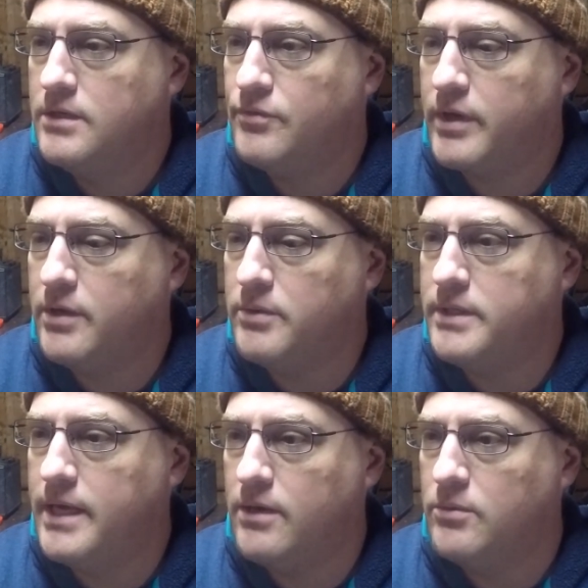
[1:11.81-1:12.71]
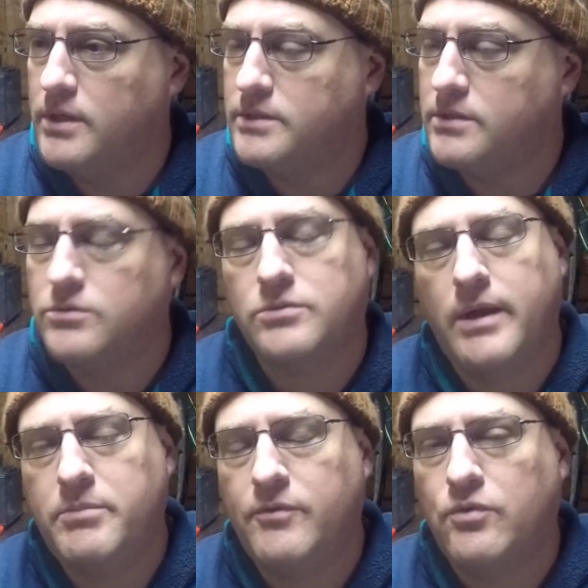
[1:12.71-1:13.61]
Forget what day it was. It was
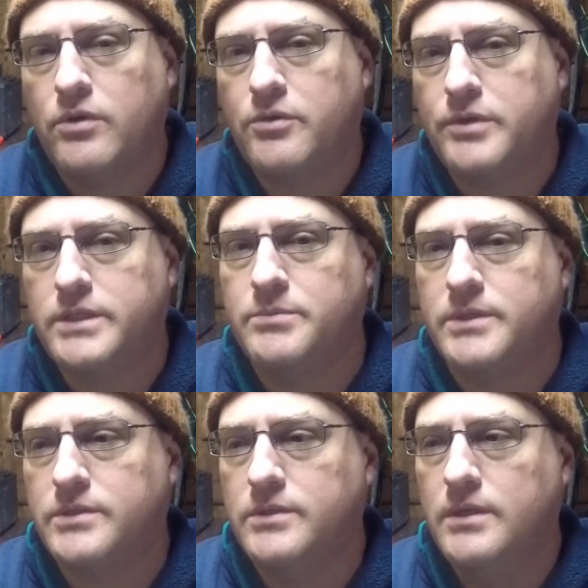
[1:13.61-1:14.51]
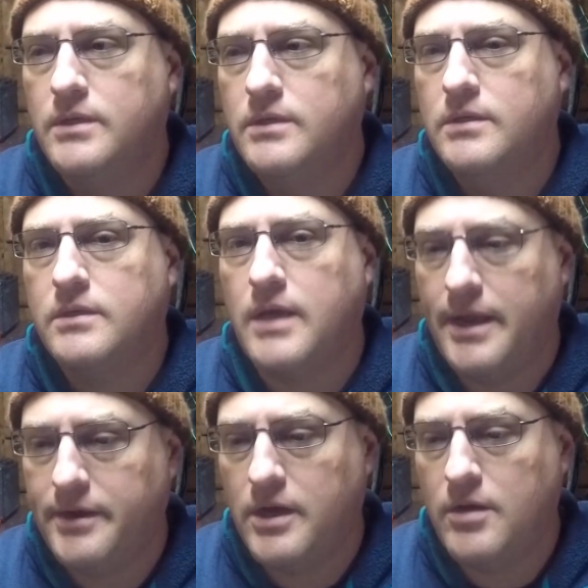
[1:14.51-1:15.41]
right before Christmas. Got
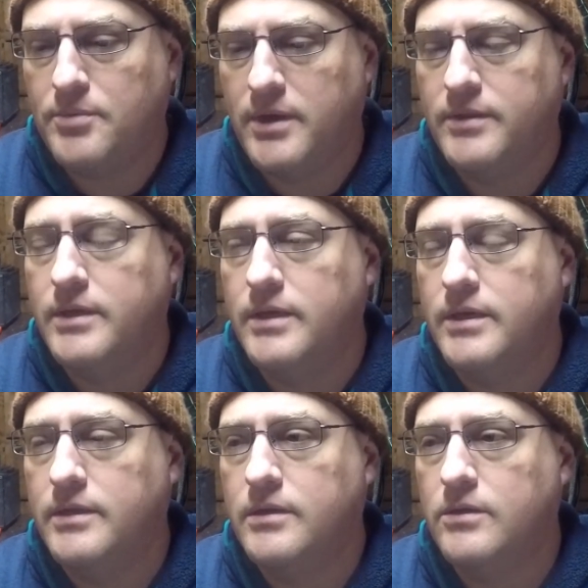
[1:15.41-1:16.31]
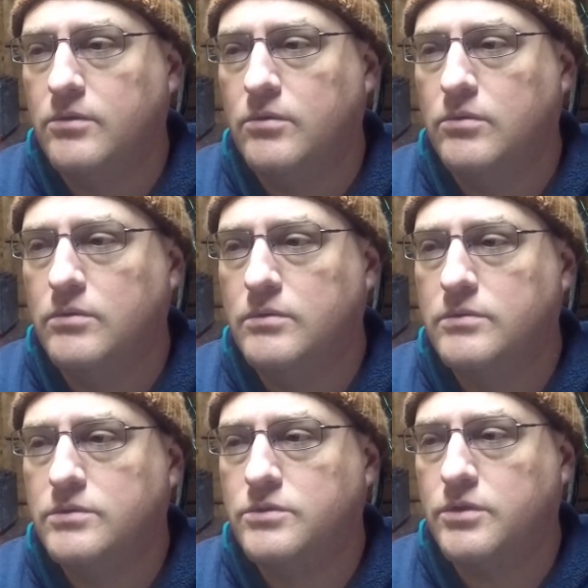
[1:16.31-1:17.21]
it up and then
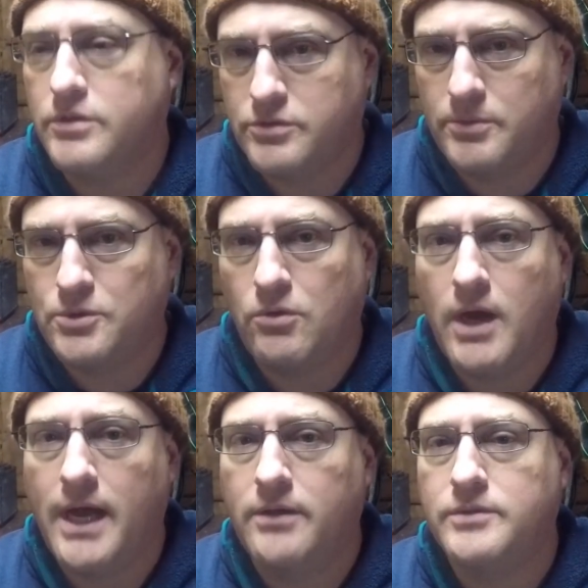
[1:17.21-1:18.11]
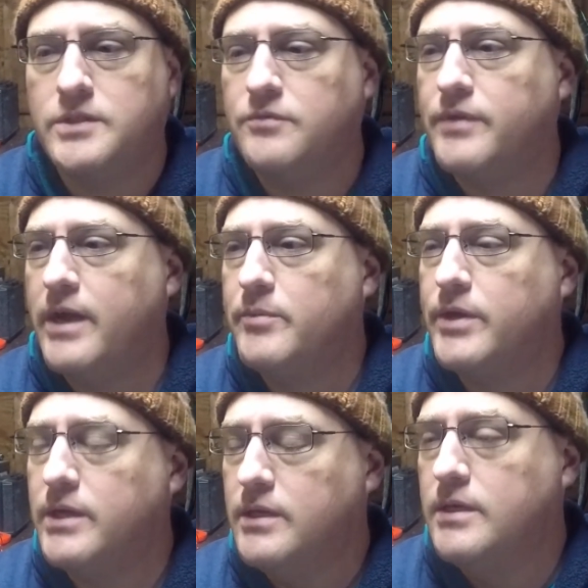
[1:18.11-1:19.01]
took a trip to Ohio to see
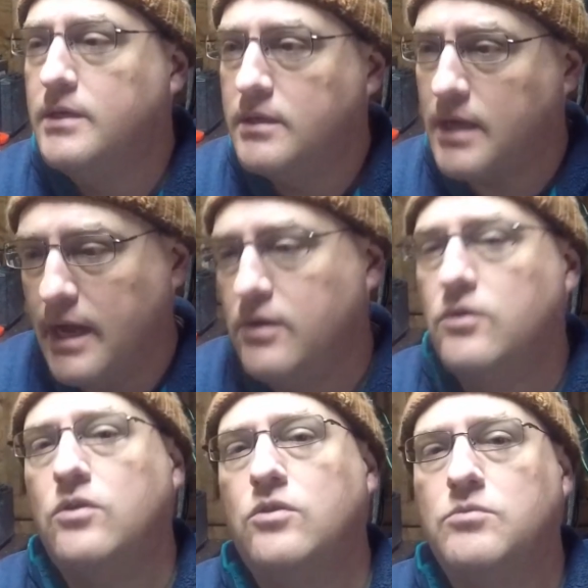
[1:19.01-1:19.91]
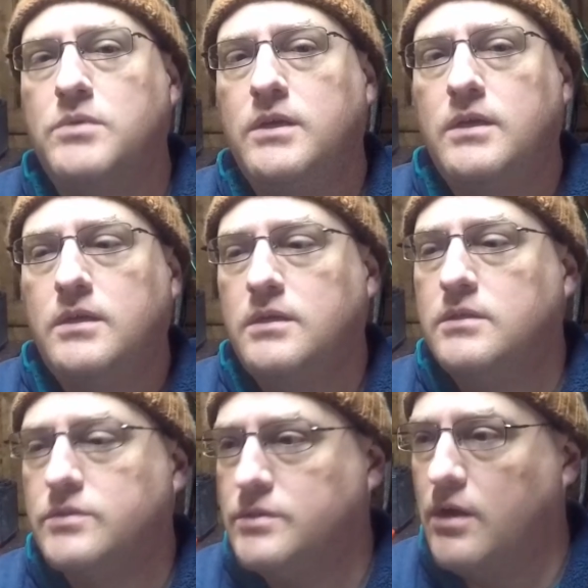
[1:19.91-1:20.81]
family. Got home,
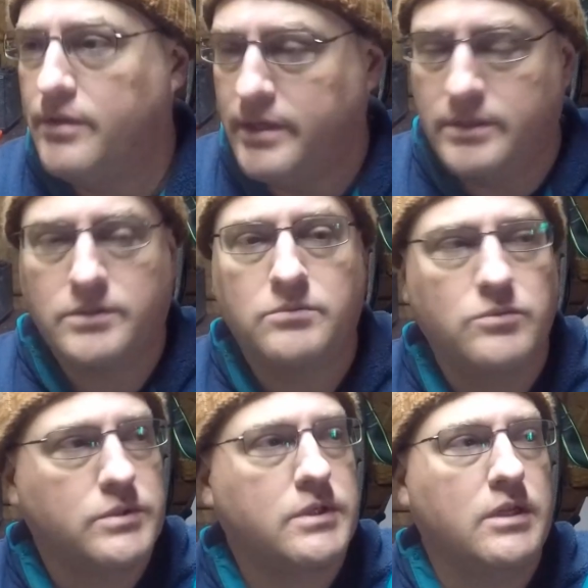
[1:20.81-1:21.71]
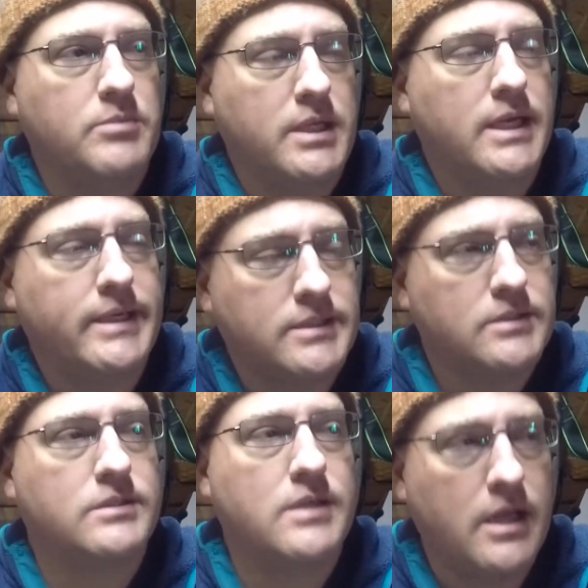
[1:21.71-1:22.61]
saw that it was going to be nice
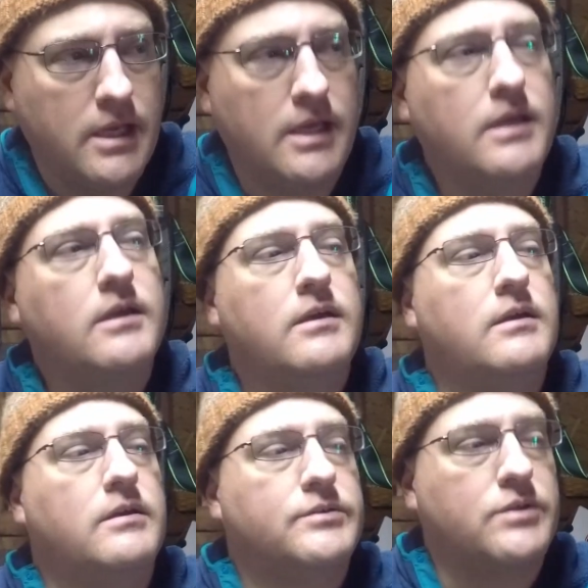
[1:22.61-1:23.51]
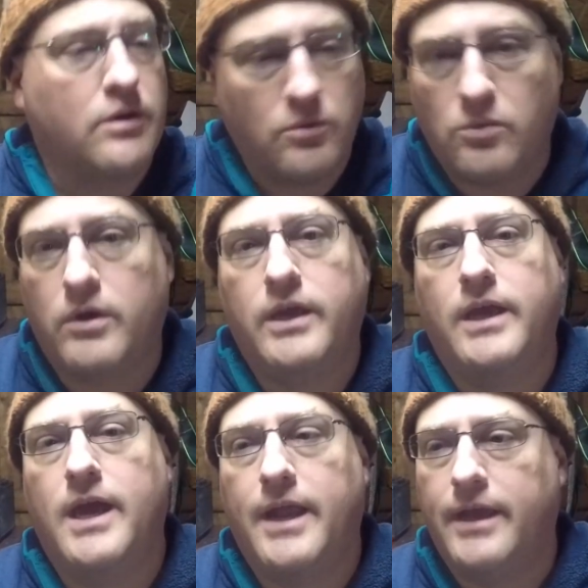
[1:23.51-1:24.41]
and sunny. Started
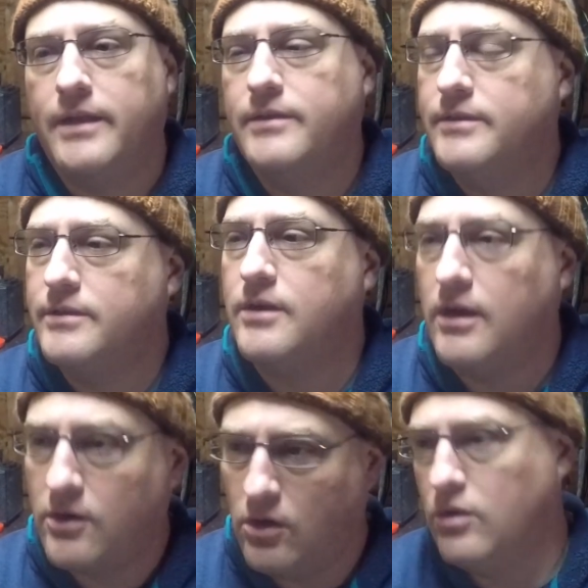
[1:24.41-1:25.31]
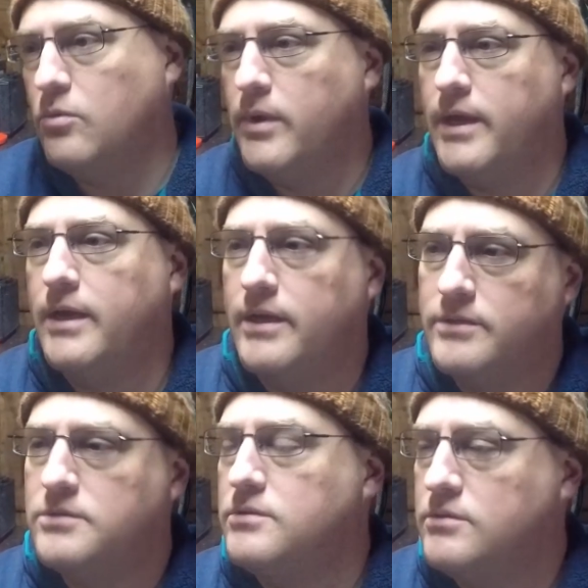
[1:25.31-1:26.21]
working on it. Got called away
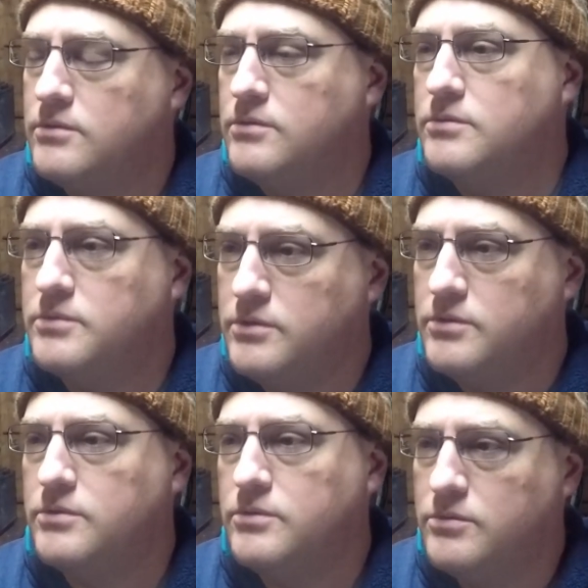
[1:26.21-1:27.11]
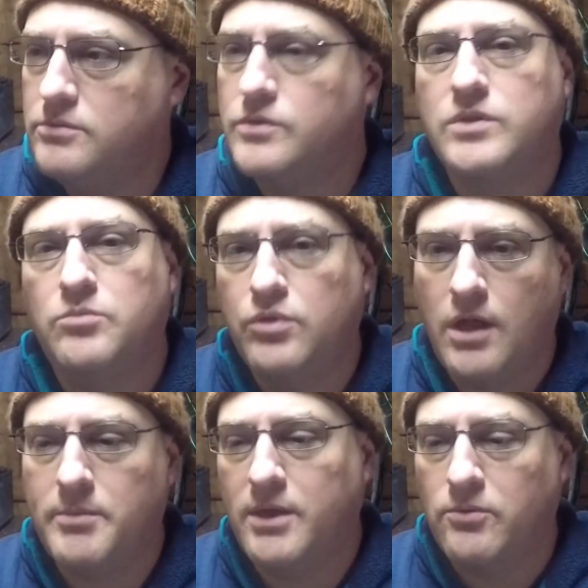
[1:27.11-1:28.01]
to do some
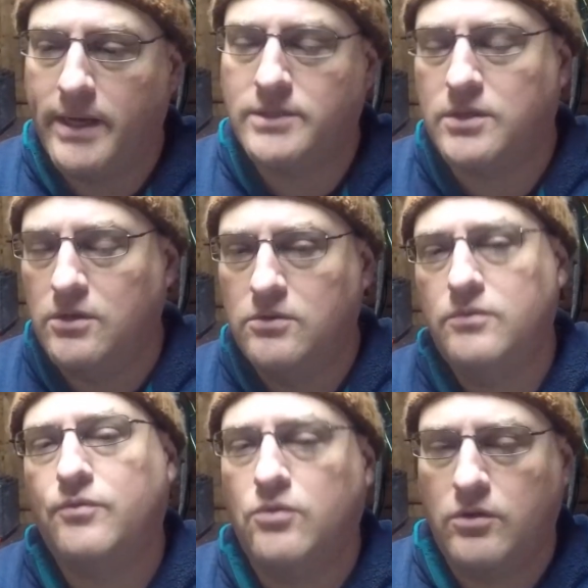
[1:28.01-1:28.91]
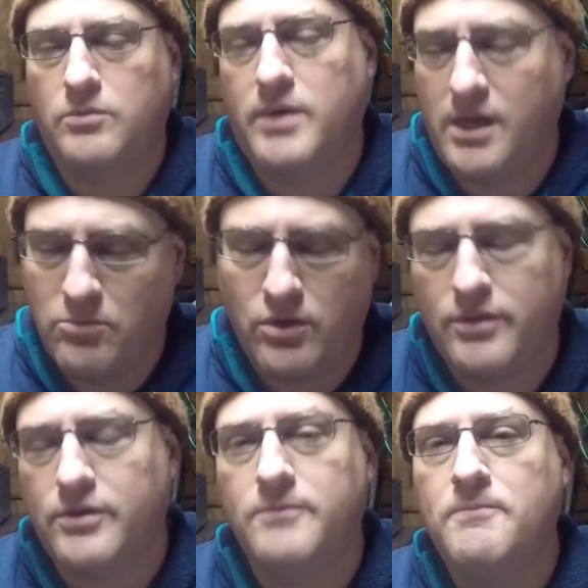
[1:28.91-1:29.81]
plumbing rescue for my
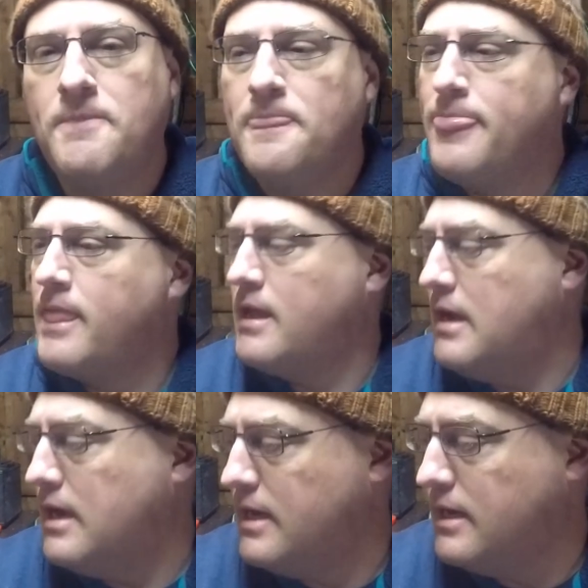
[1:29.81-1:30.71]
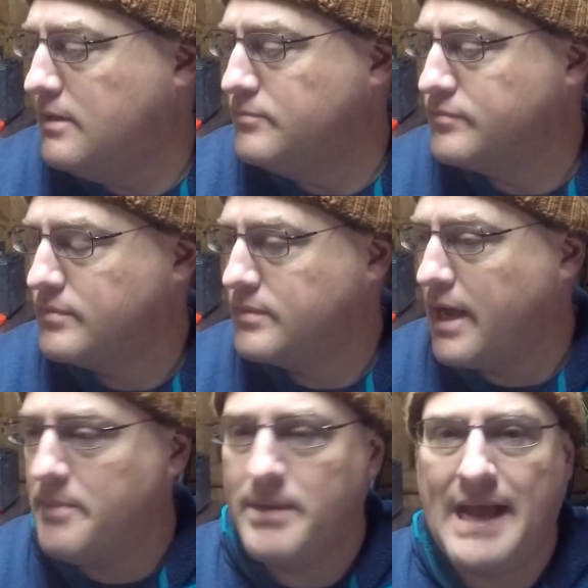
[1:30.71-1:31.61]
brother.
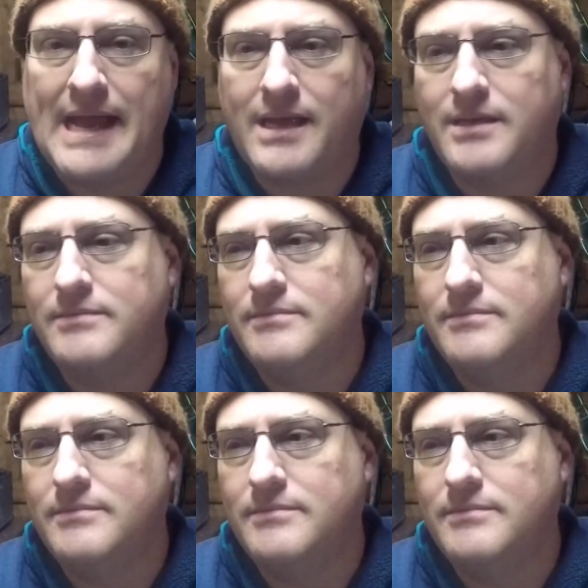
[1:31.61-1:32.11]
Got back.